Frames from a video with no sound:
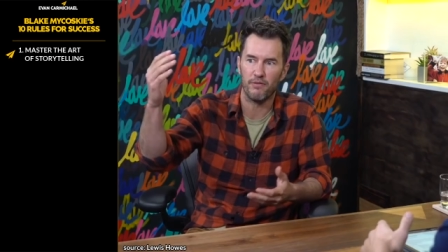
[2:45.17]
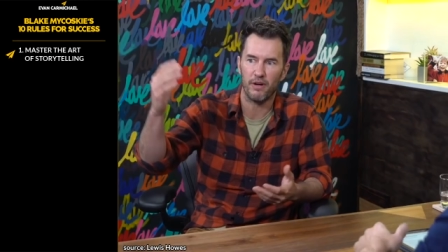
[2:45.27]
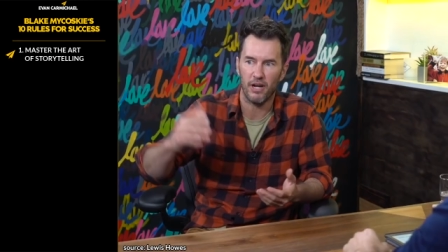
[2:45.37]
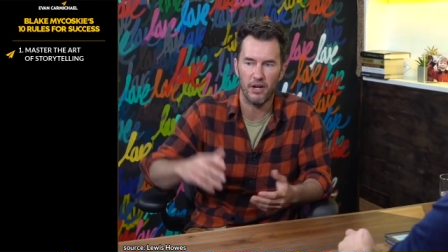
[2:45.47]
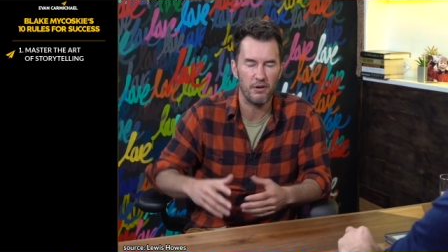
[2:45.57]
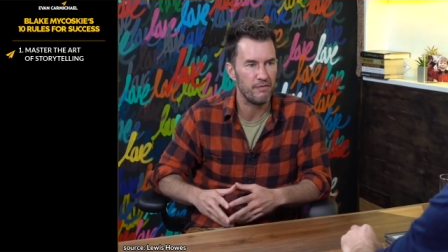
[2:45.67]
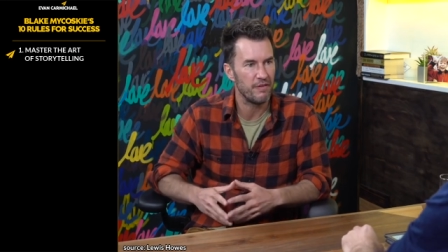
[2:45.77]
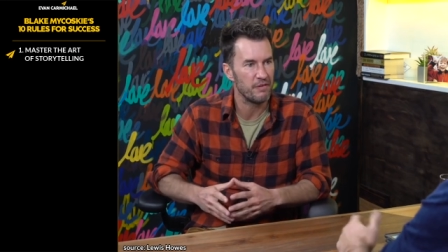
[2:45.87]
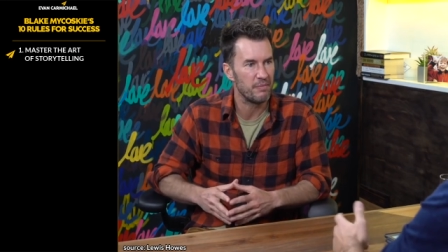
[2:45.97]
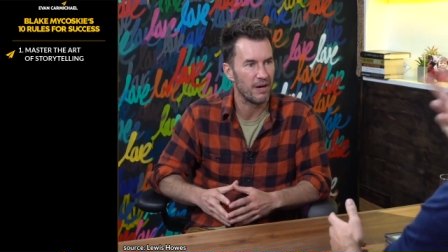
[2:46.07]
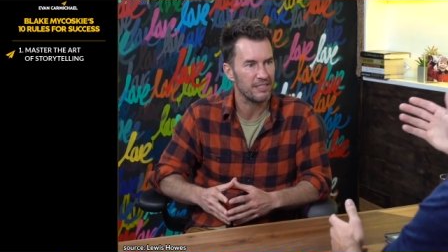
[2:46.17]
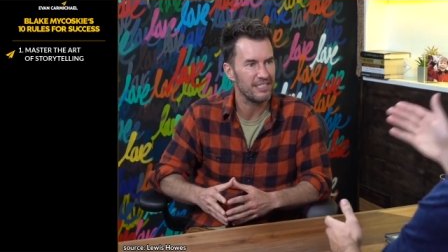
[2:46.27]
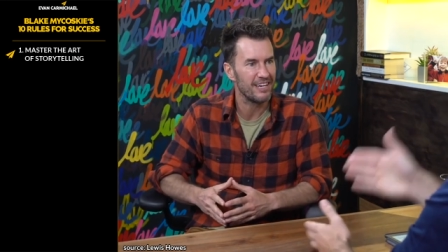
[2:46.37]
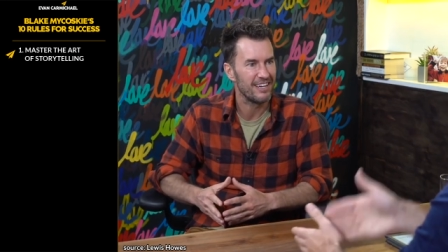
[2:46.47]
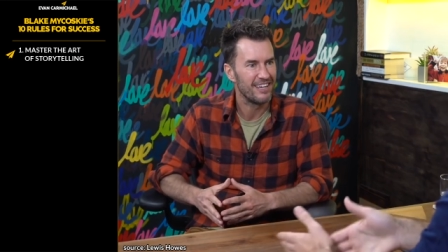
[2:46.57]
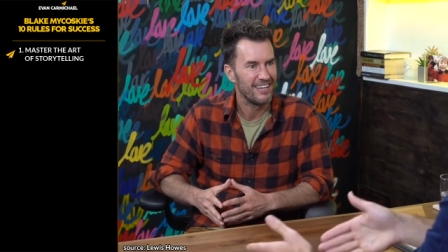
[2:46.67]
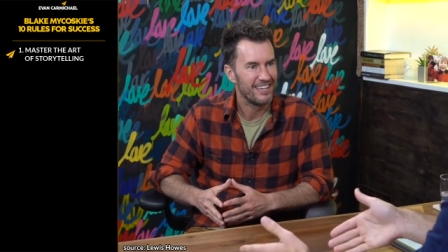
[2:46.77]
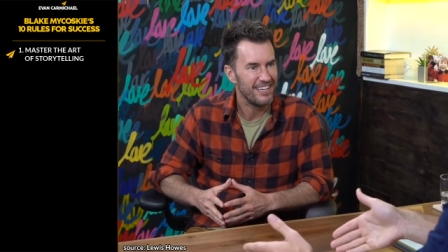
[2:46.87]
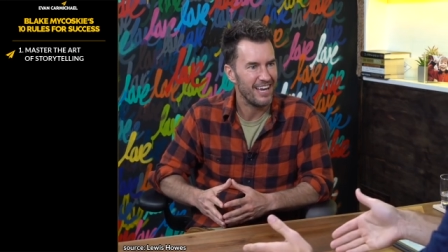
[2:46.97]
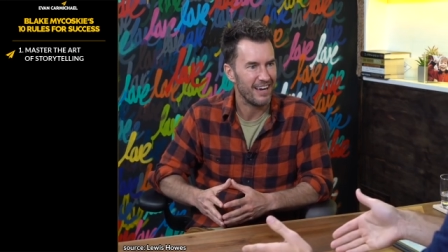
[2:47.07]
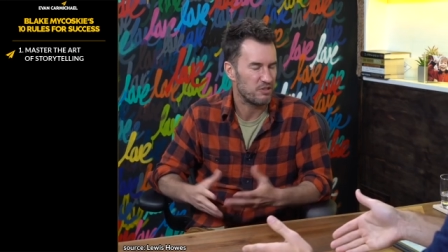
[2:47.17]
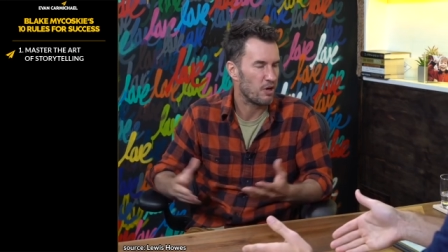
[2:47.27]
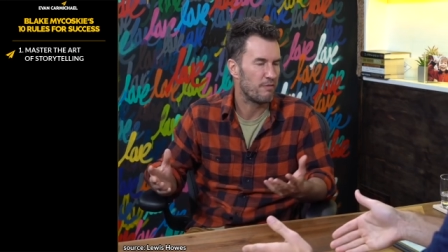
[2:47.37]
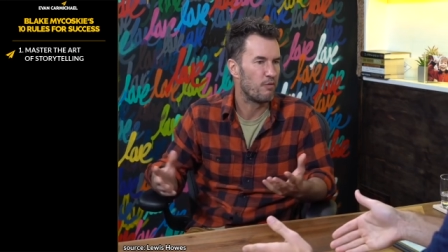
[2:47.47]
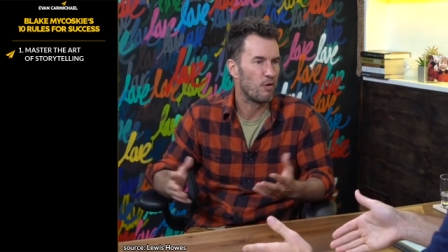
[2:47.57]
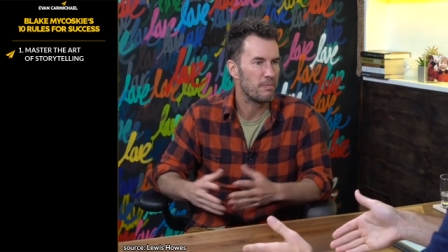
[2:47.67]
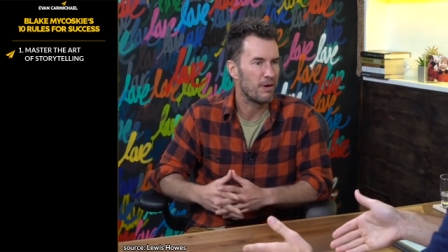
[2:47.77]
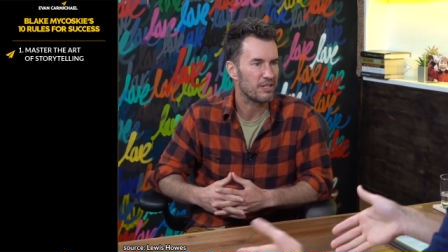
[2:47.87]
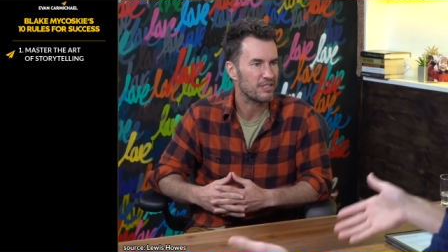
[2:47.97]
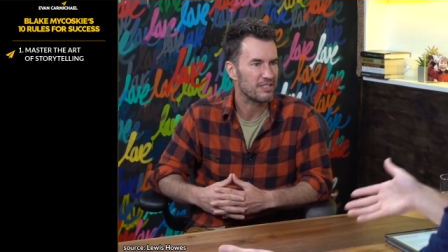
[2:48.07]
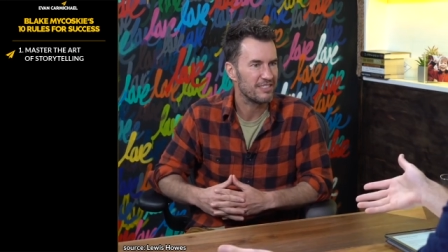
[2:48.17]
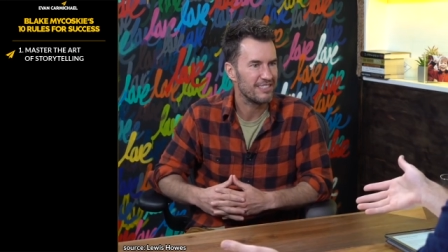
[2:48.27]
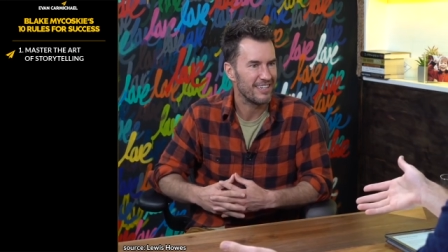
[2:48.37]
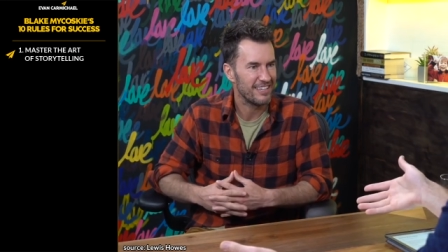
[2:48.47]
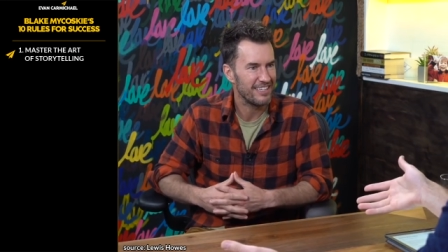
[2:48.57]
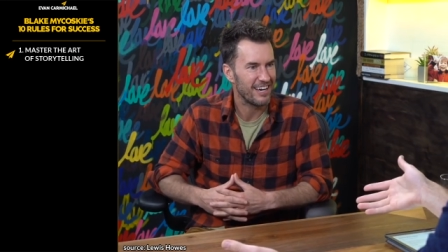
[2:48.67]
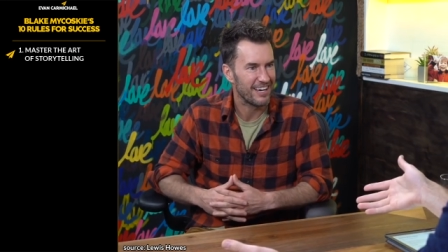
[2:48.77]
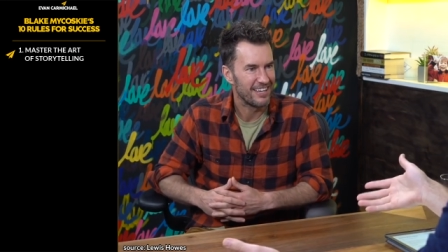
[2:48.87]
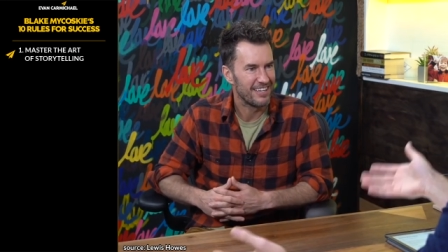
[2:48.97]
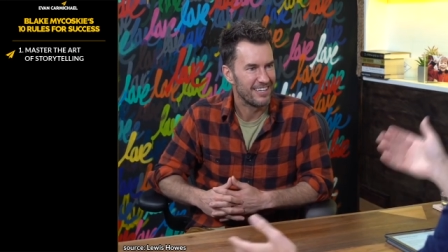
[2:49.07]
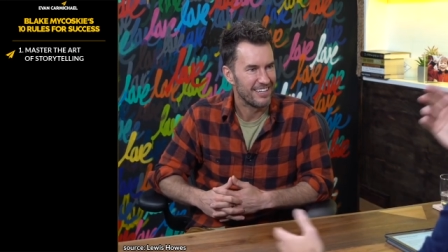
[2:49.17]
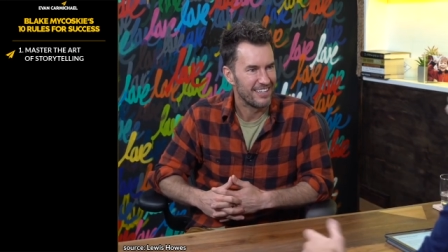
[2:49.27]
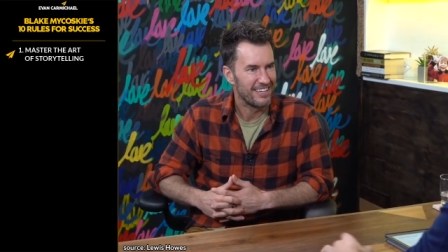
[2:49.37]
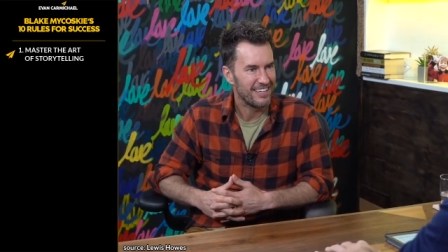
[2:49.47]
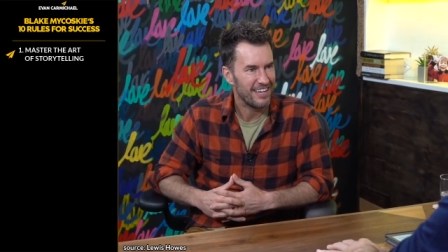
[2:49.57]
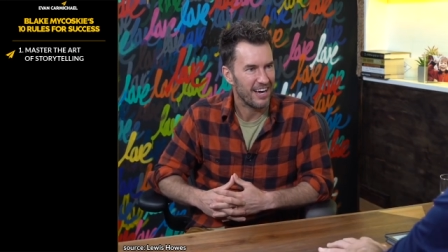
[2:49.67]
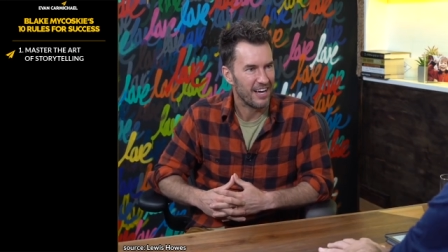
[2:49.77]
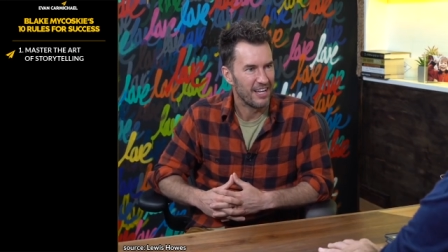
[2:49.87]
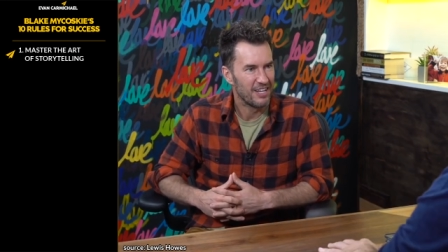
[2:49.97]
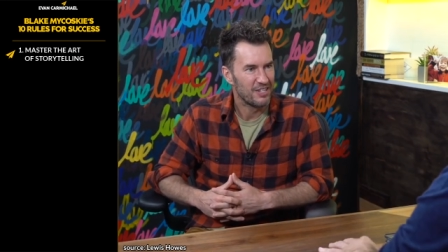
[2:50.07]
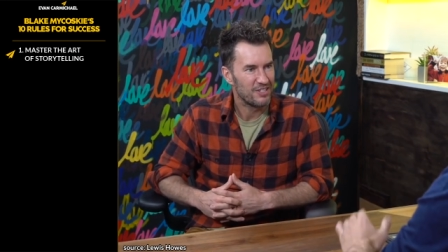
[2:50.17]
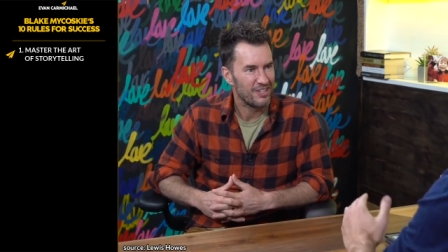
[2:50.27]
for like 150 yeah, Yeah, yeah. But back then, yeah, it's it all 40 bucks. 40 yeah, bucks. Yeah. Wow. Yeah. Half a